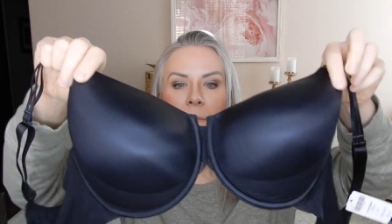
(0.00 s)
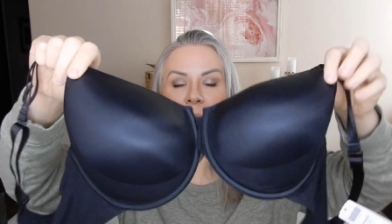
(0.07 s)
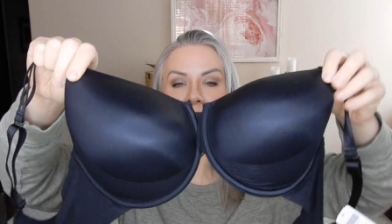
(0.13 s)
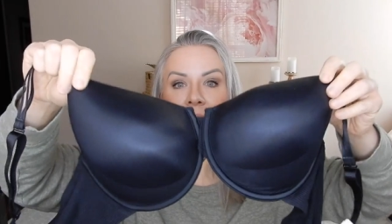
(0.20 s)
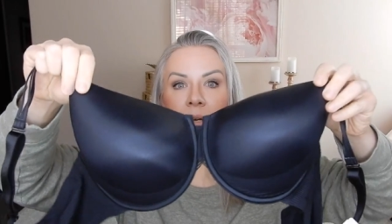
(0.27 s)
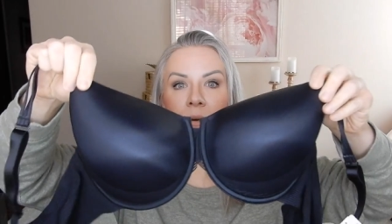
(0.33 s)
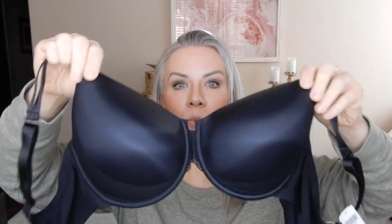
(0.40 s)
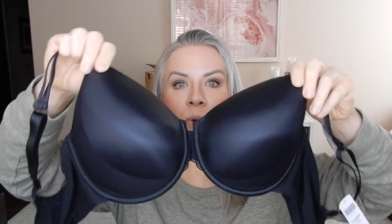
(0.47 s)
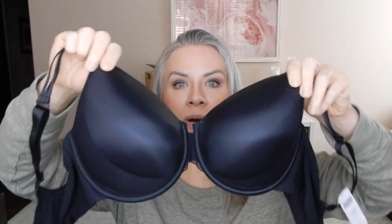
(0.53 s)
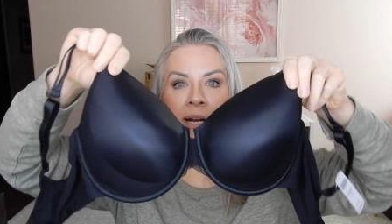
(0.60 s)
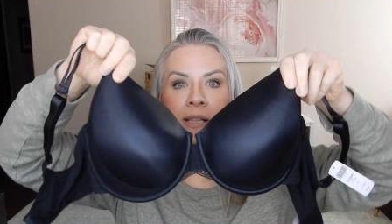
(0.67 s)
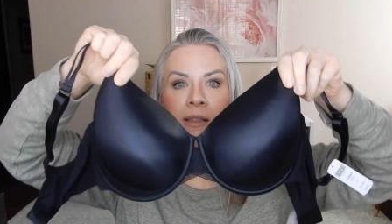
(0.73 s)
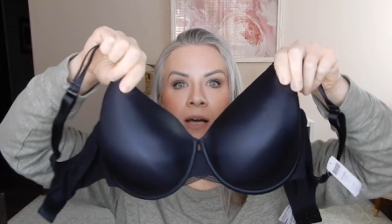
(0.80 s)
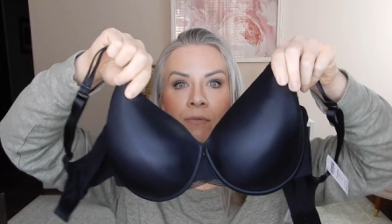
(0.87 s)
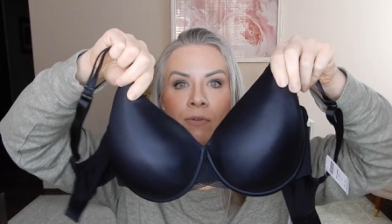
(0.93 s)
But what
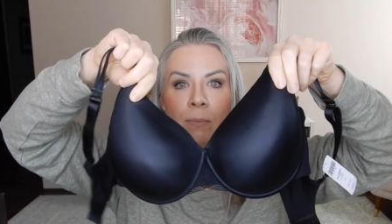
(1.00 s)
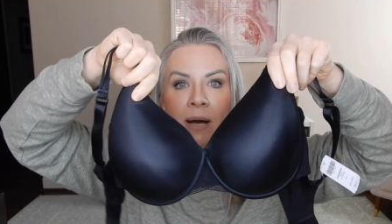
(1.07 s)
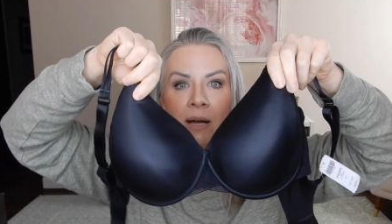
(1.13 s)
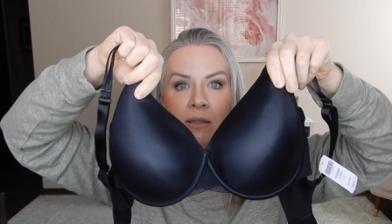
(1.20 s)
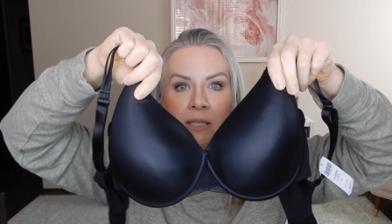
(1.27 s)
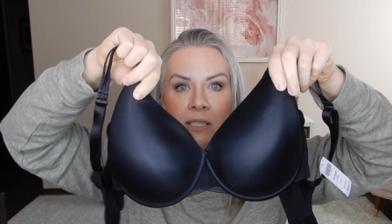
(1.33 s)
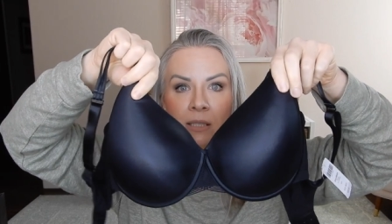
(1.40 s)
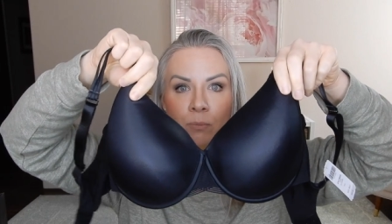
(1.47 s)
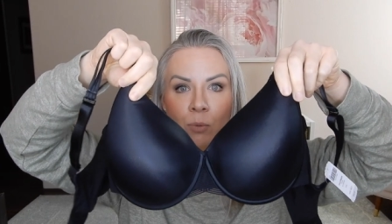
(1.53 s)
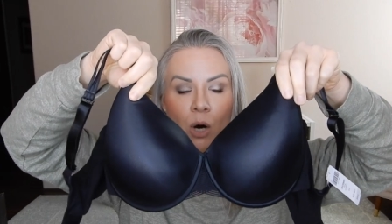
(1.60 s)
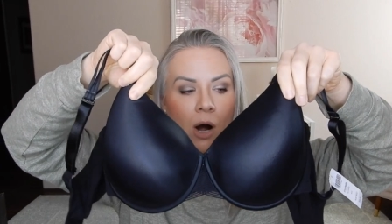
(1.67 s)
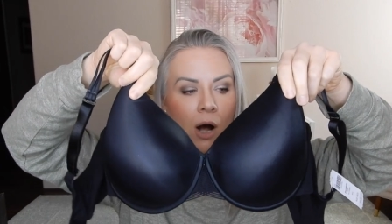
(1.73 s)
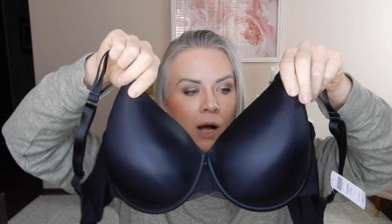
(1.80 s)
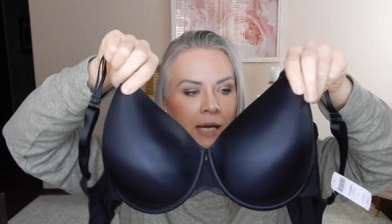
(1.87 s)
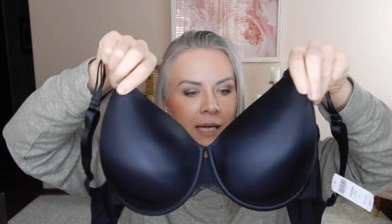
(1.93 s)
I love about this
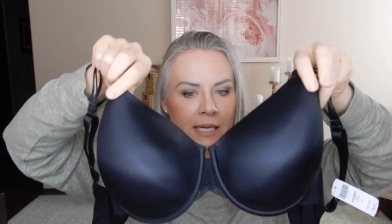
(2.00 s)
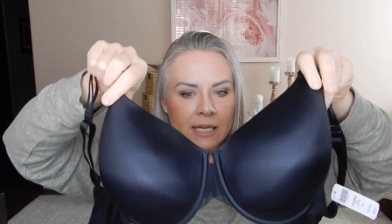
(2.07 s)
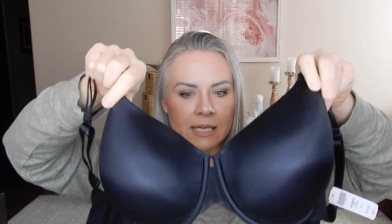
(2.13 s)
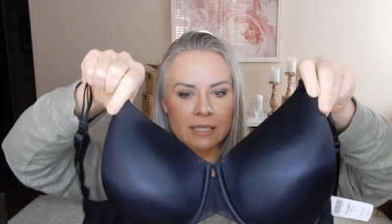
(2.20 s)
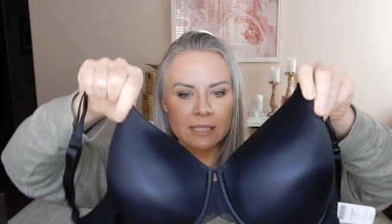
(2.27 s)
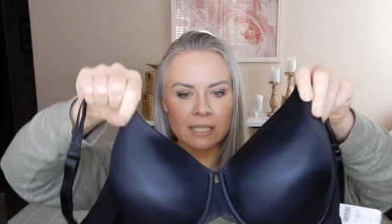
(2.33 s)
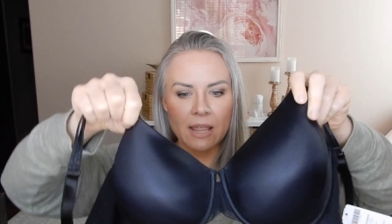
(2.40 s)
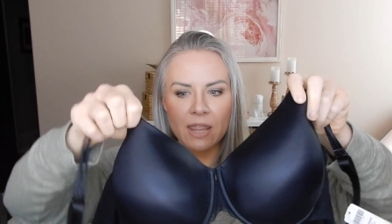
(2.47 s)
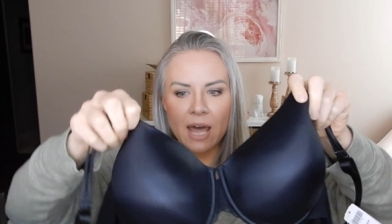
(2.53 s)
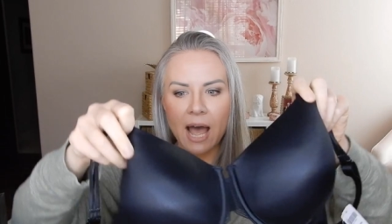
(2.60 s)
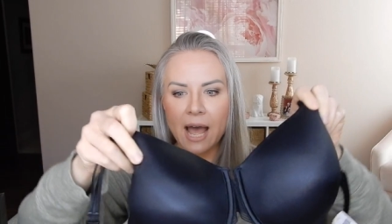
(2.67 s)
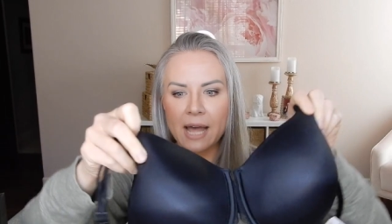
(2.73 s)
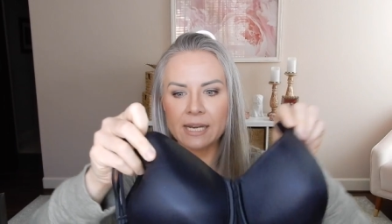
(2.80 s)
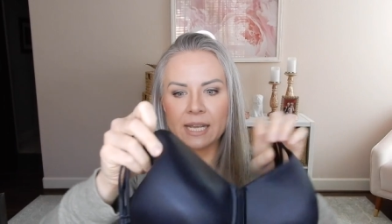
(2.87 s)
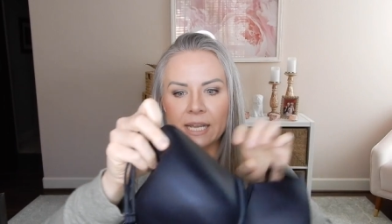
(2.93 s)
bra is
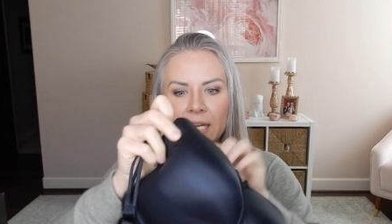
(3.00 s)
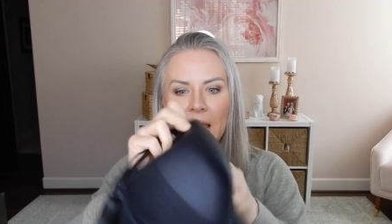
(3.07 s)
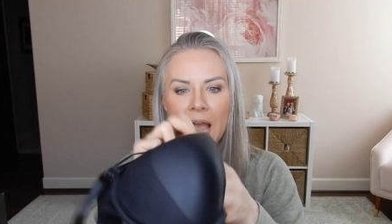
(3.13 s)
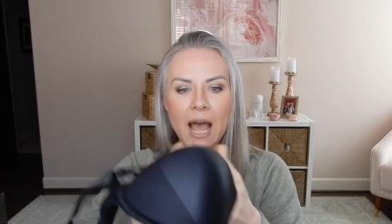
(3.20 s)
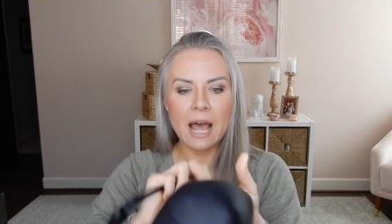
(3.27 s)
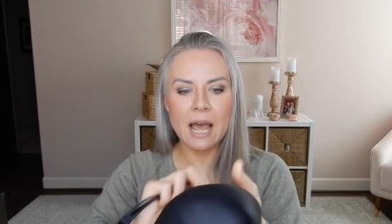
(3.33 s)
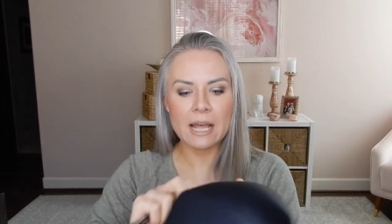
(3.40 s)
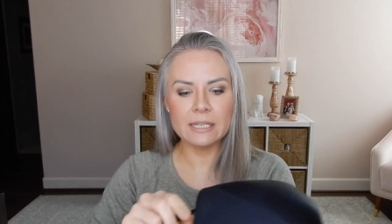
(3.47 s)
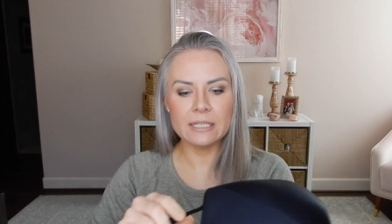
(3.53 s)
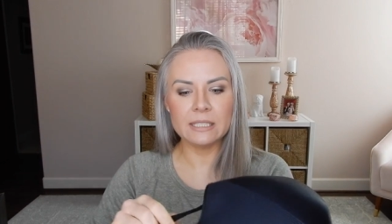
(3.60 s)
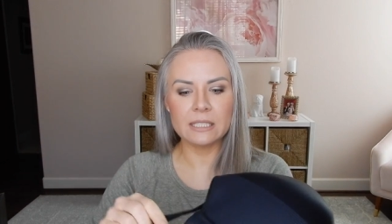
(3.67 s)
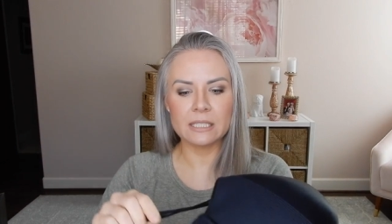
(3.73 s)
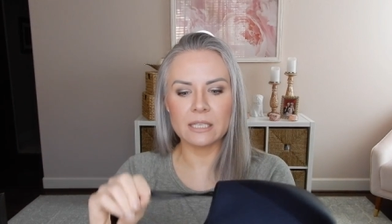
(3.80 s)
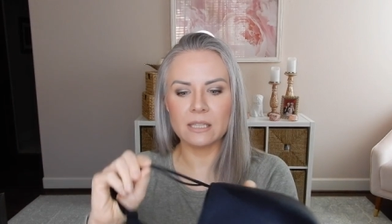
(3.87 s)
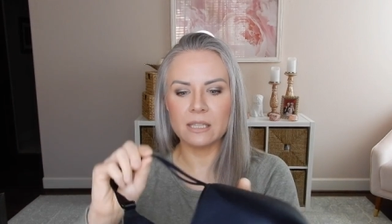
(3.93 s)
that it
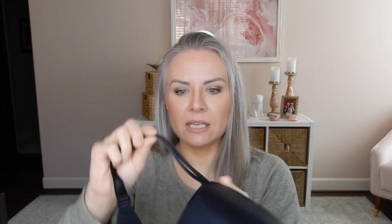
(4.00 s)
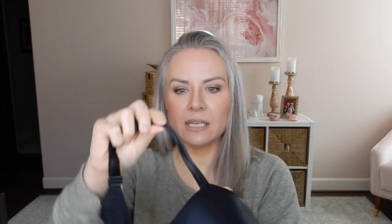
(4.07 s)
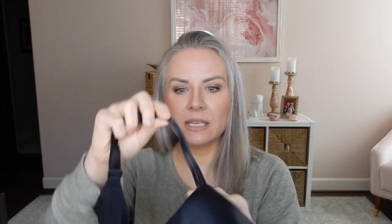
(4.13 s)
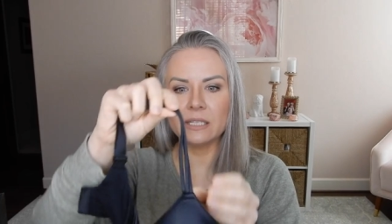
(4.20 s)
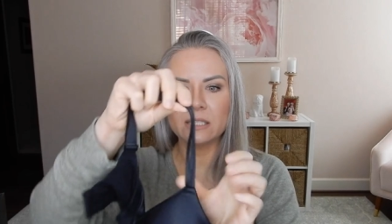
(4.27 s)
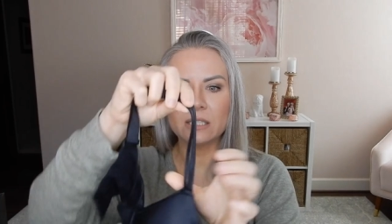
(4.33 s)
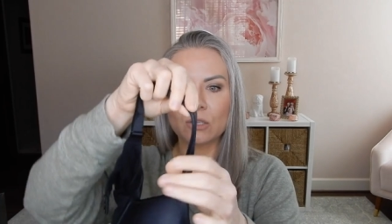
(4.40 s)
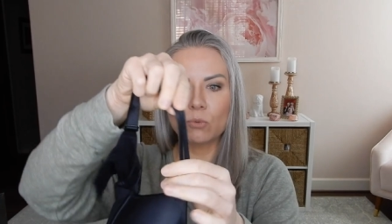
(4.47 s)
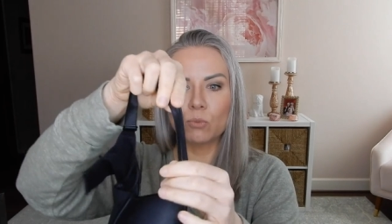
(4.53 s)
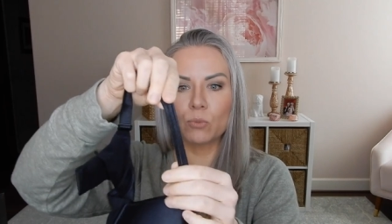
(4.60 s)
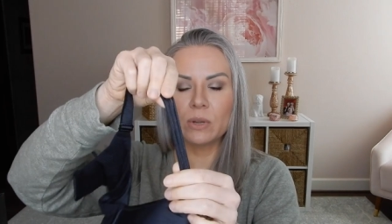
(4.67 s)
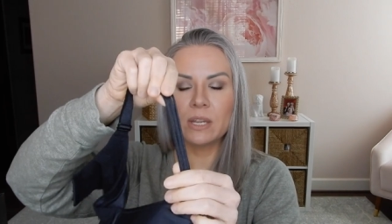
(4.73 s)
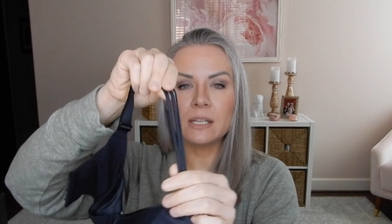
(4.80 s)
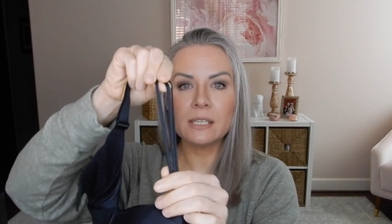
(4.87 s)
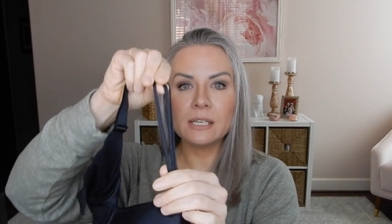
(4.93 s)
has these
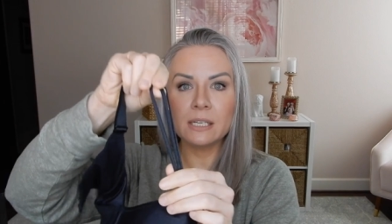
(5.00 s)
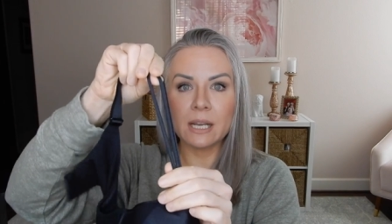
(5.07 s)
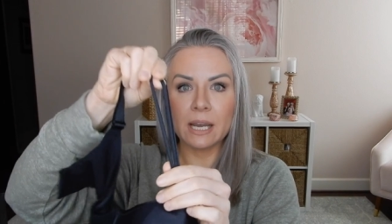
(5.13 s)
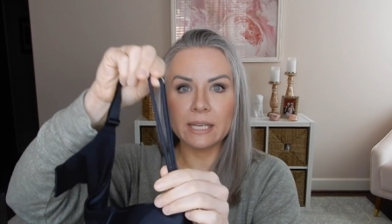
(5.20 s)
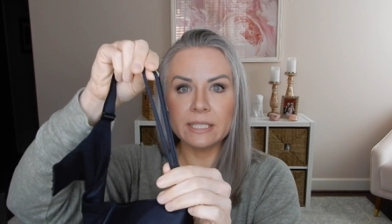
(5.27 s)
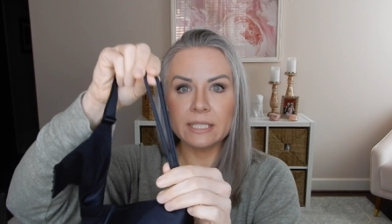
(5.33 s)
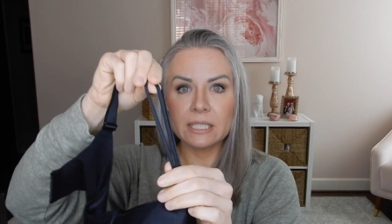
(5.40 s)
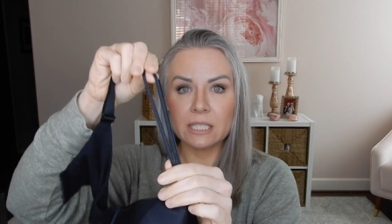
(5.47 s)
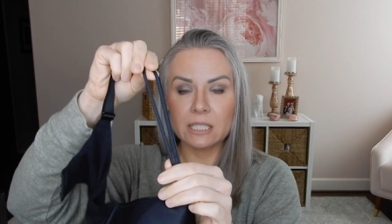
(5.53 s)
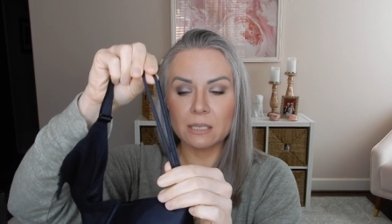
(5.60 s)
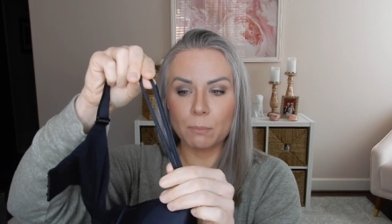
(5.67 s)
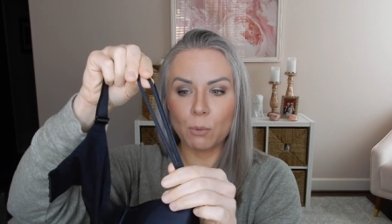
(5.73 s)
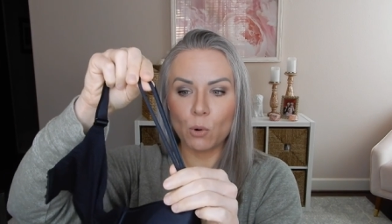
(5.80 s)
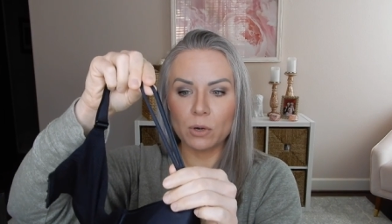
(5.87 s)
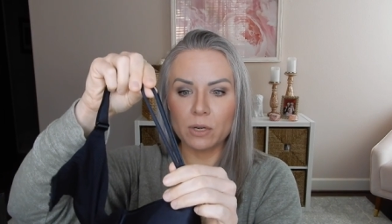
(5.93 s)
really nice
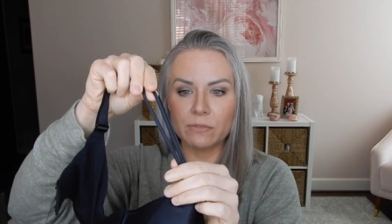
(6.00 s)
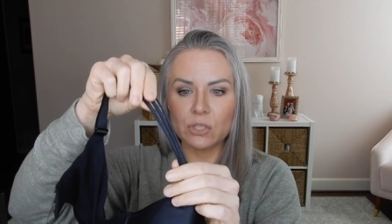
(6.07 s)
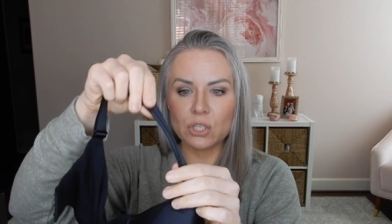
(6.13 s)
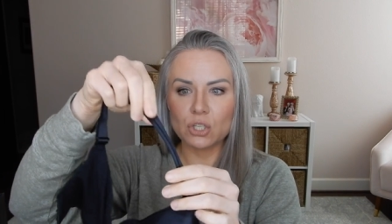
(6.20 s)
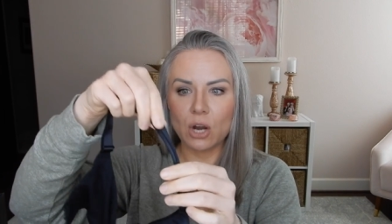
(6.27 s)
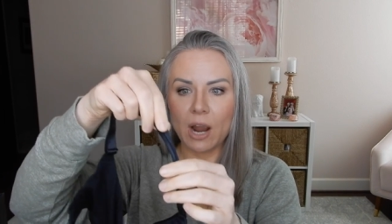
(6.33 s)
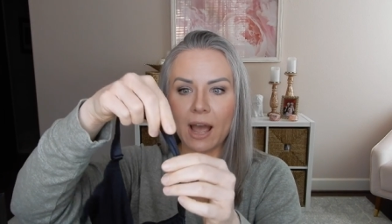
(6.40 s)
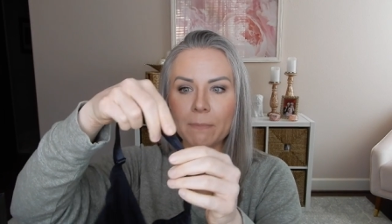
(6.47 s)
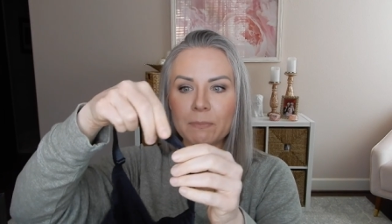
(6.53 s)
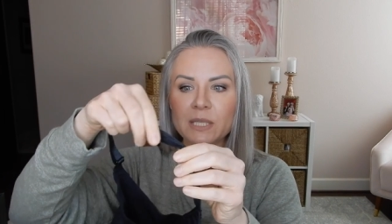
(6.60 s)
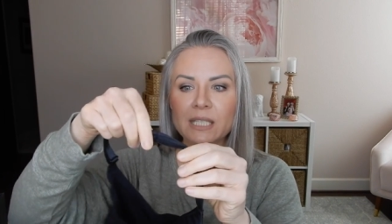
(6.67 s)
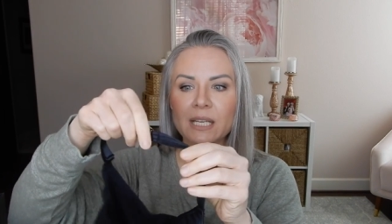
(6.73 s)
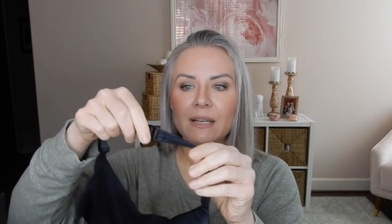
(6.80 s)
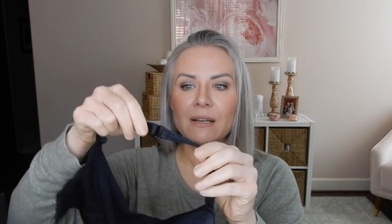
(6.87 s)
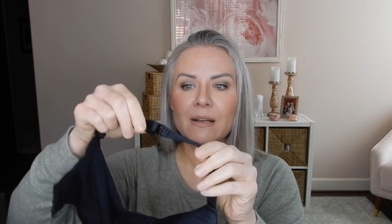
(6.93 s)
supportive
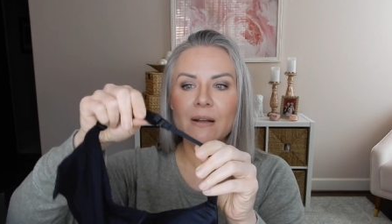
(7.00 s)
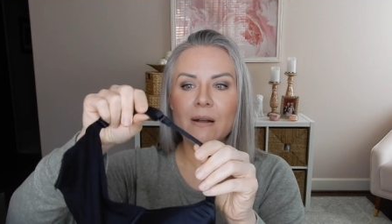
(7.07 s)
straps,